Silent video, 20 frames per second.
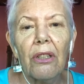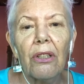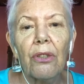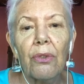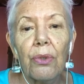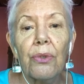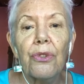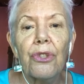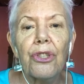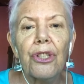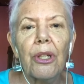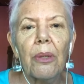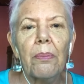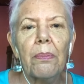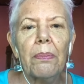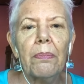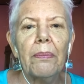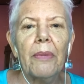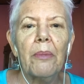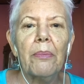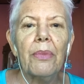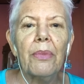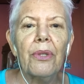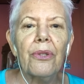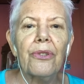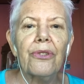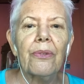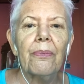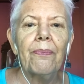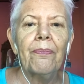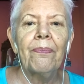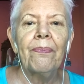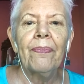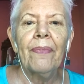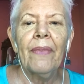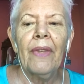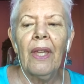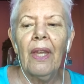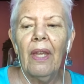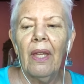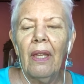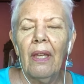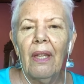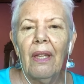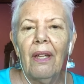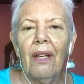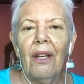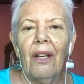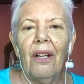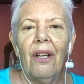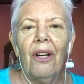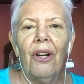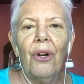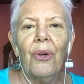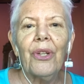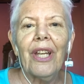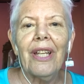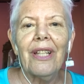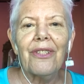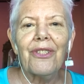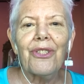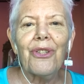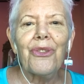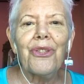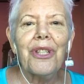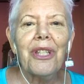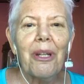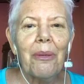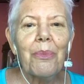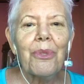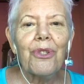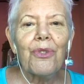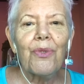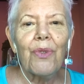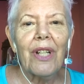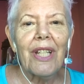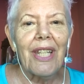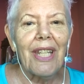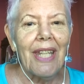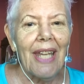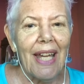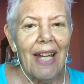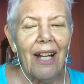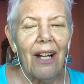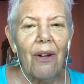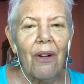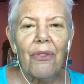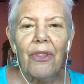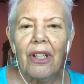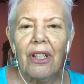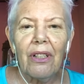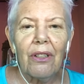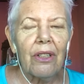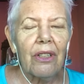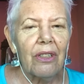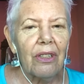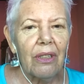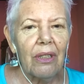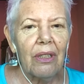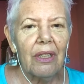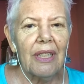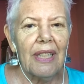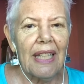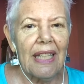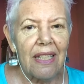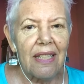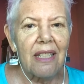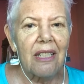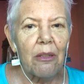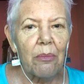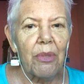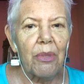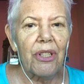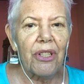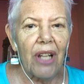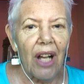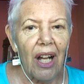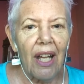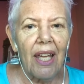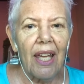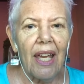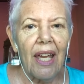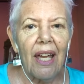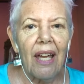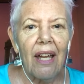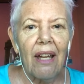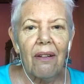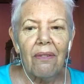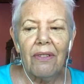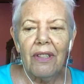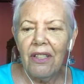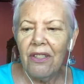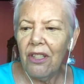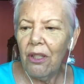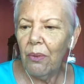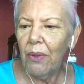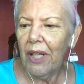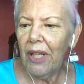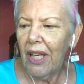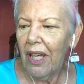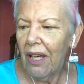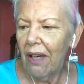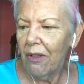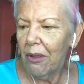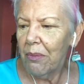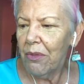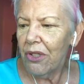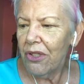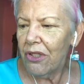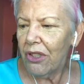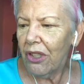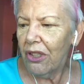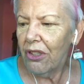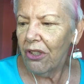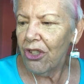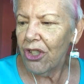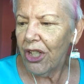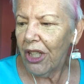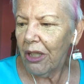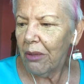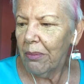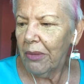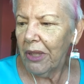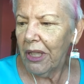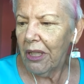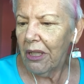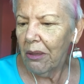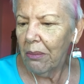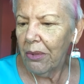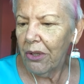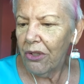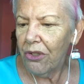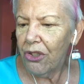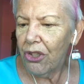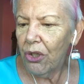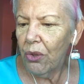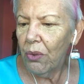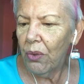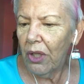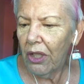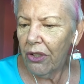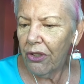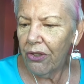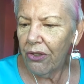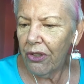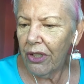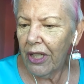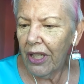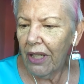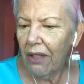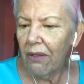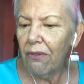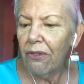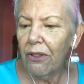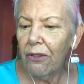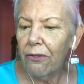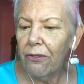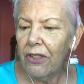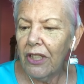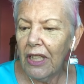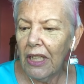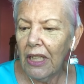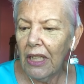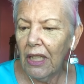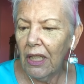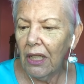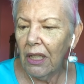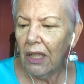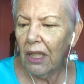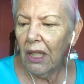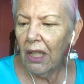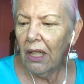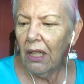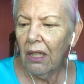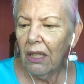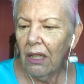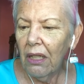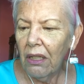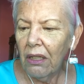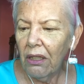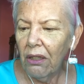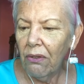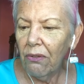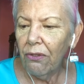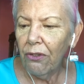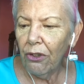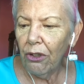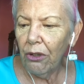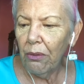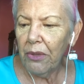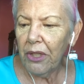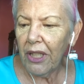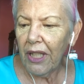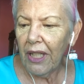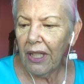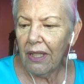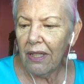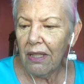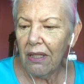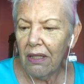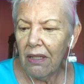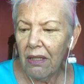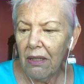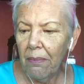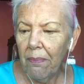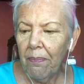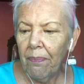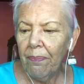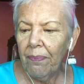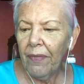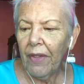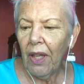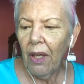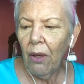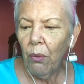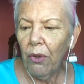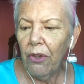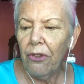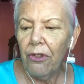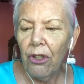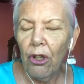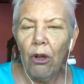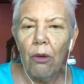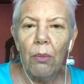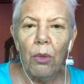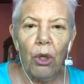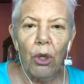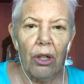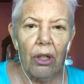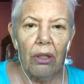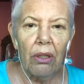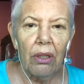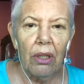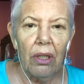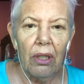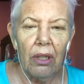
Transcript: cruise ship members. Okay, so the numbers right now, the latest numbers I have is that we have, I'm just going to check my numbers, 215 confirmed cases with no more,